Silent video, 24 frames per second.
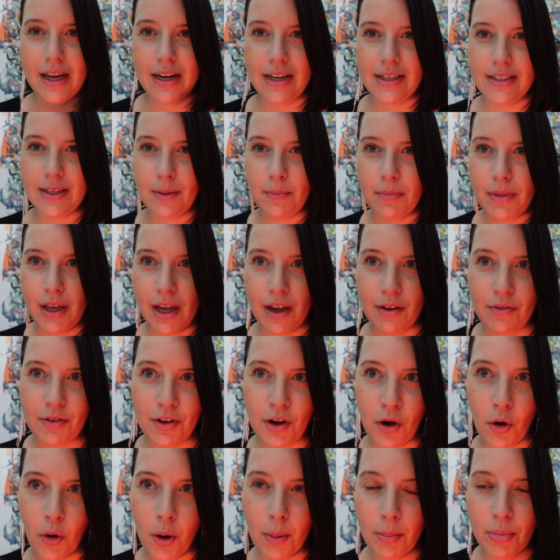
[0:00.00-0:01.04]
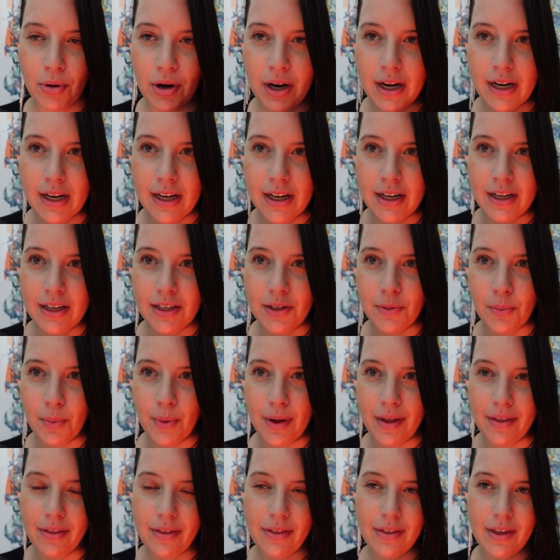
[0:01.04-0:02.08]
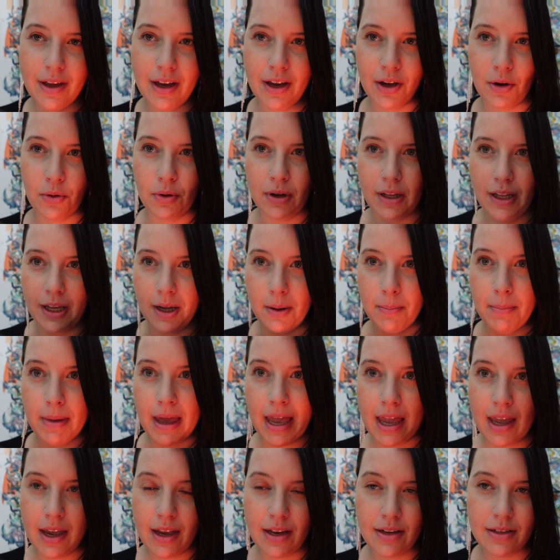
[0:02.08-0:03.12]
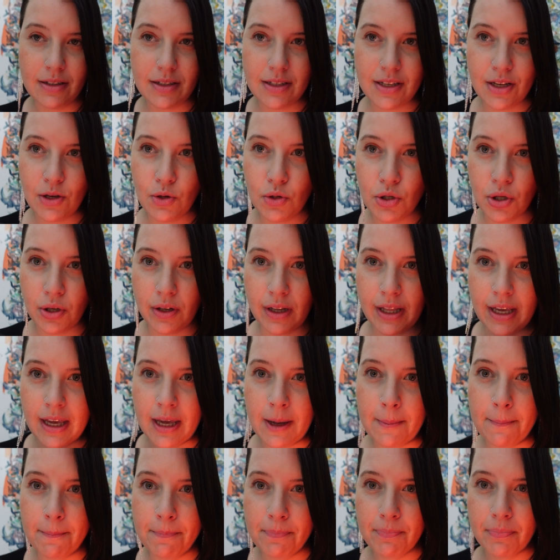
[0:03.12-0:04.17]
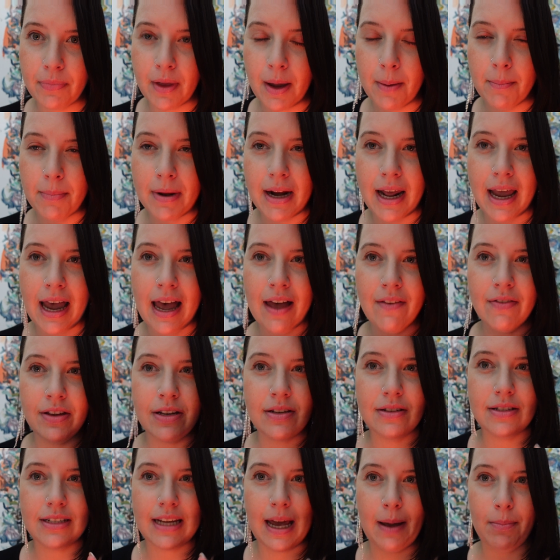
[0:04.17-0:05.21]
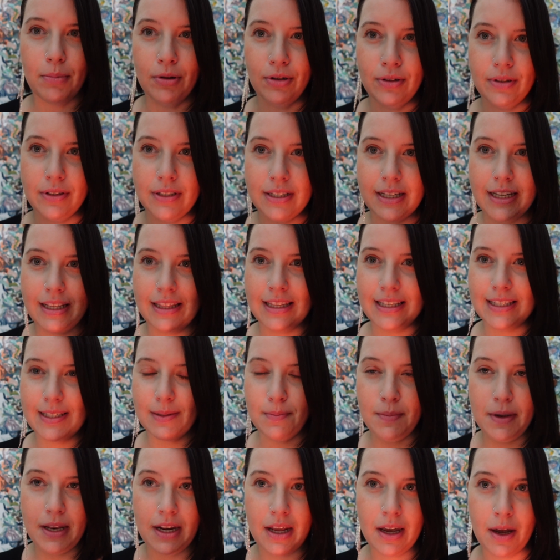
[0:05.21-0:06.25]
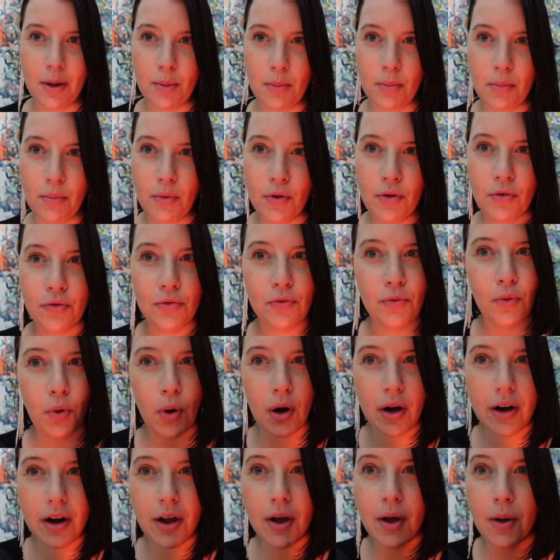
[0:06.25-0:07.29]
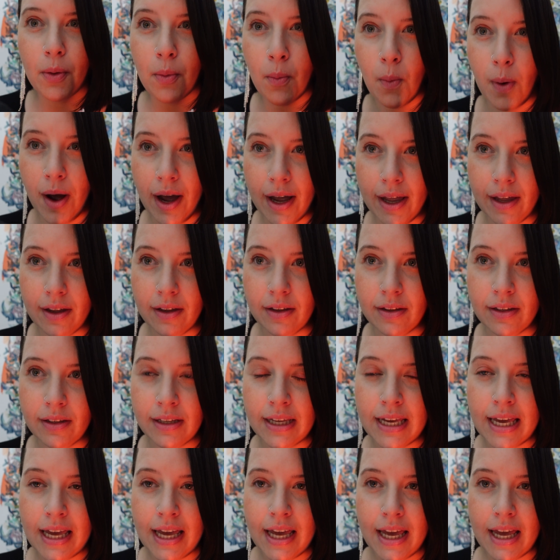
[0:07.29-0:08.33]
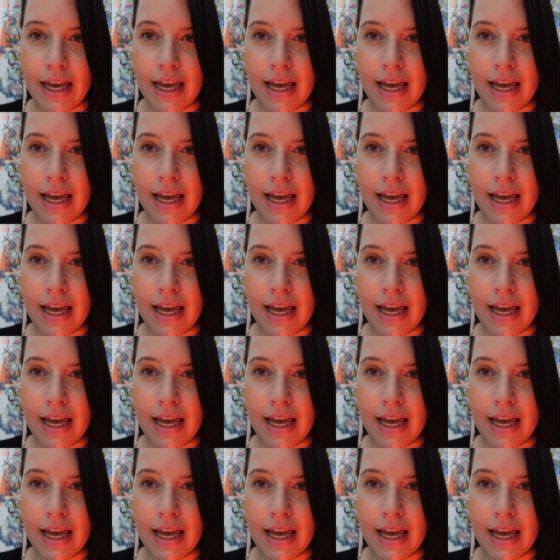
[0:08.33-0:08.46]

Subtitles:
It is something I've incorporated with acrylic paint usually, but I haven't dabbled in this medium for a while.